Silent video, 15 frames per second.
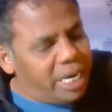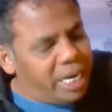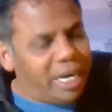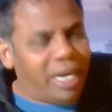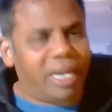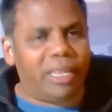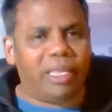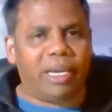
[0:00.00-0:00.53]

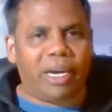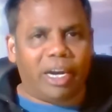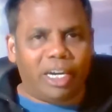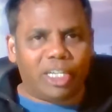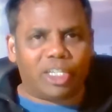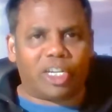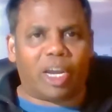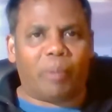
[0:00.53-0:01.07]
Hang in there,
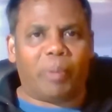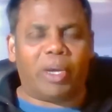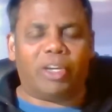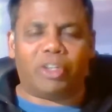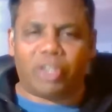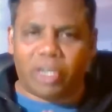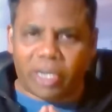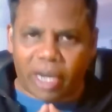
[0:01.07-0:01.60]
stay
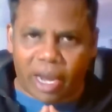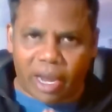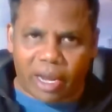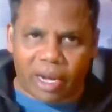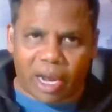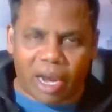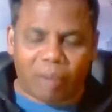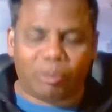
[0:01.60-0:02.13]
patient,
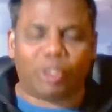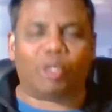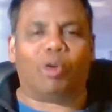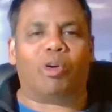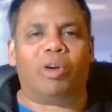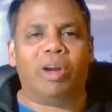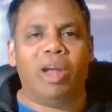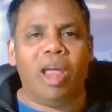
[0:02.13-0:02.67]
and I'm
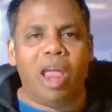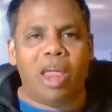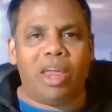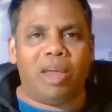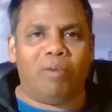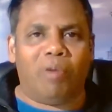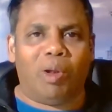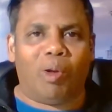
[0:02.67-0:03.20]
sure
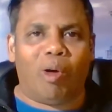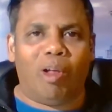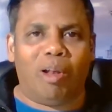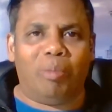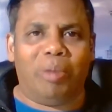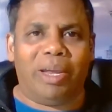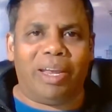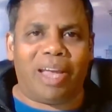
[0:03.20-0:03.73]
you will all
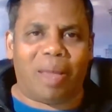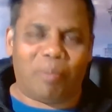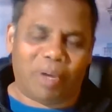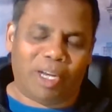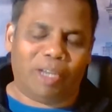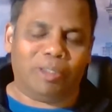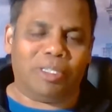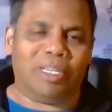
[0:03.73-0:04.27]
be happy
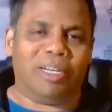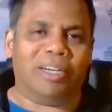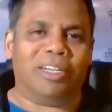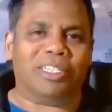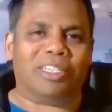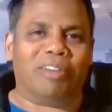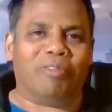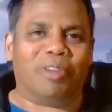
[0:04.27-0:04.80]
New
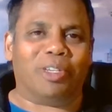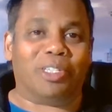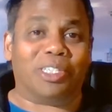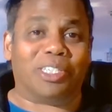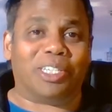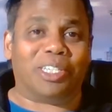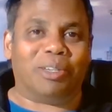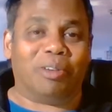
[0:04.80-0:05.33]
Zealanders in future
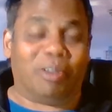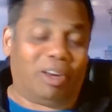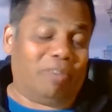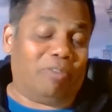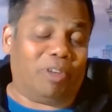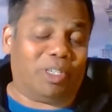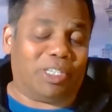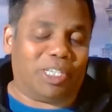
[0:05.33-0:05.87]

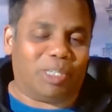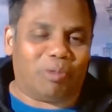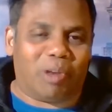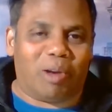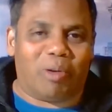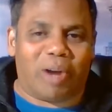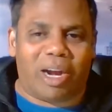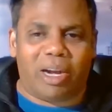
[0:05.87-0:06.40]
as well.
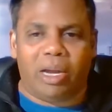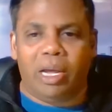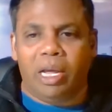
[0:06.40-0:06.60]
All right.